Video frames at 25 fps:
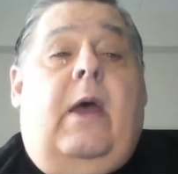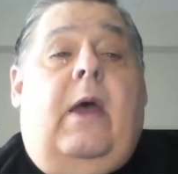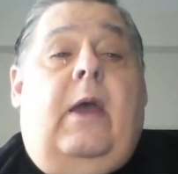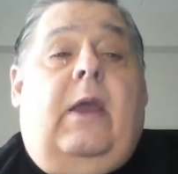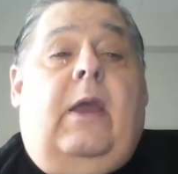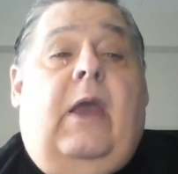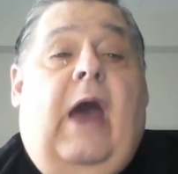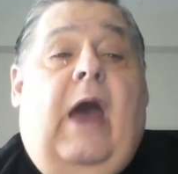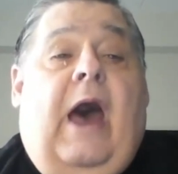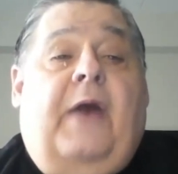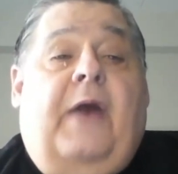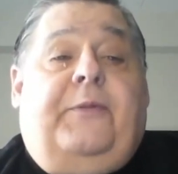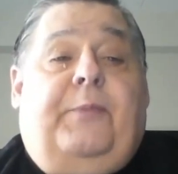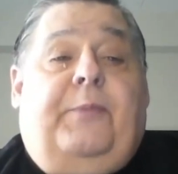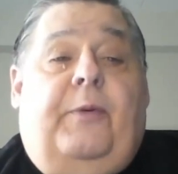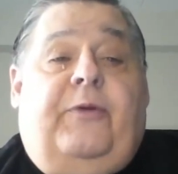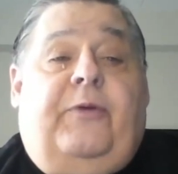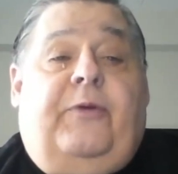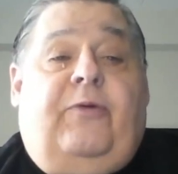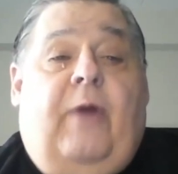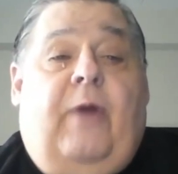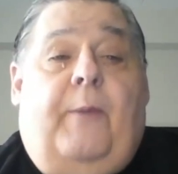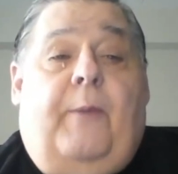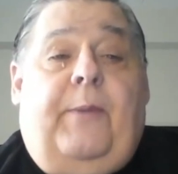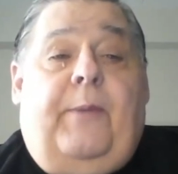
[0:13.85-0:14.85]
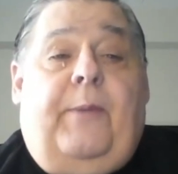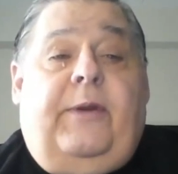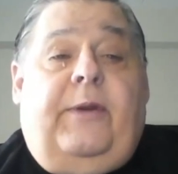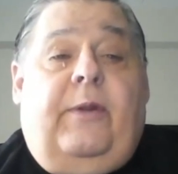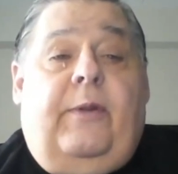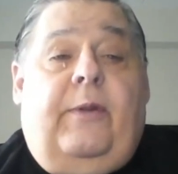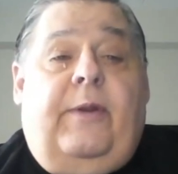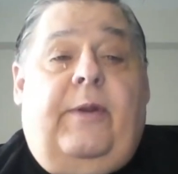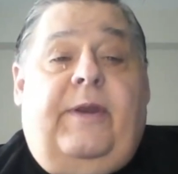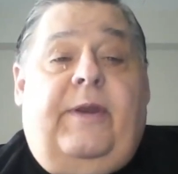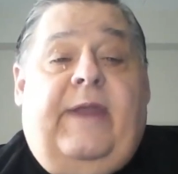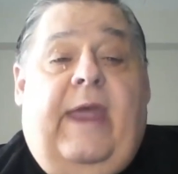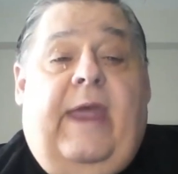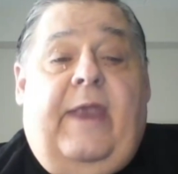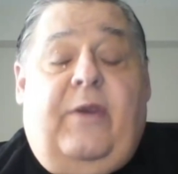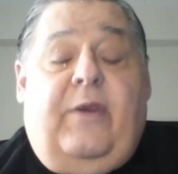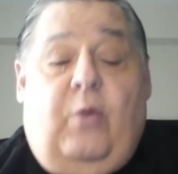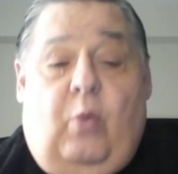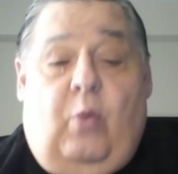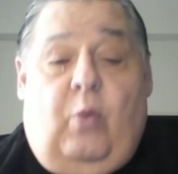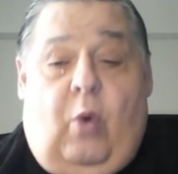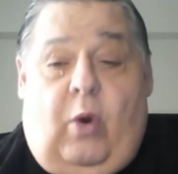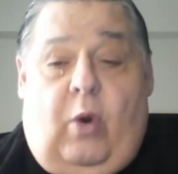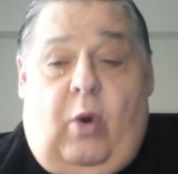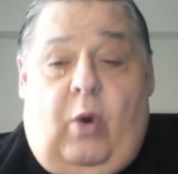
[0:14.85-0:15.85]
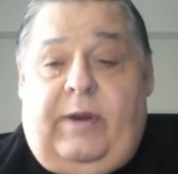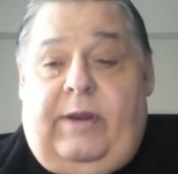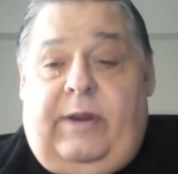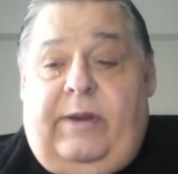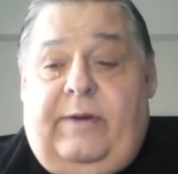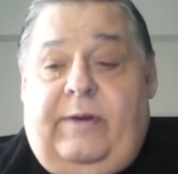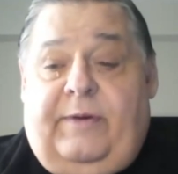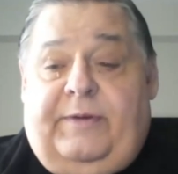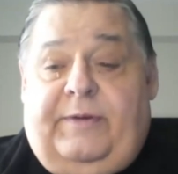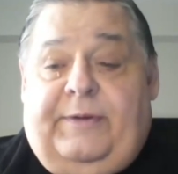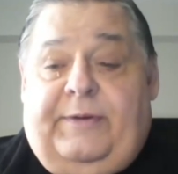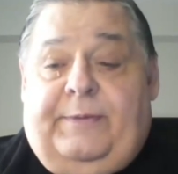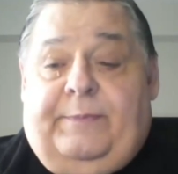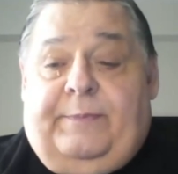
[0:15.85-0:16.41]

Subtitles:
gospel trumpet during the Daniel Warner years.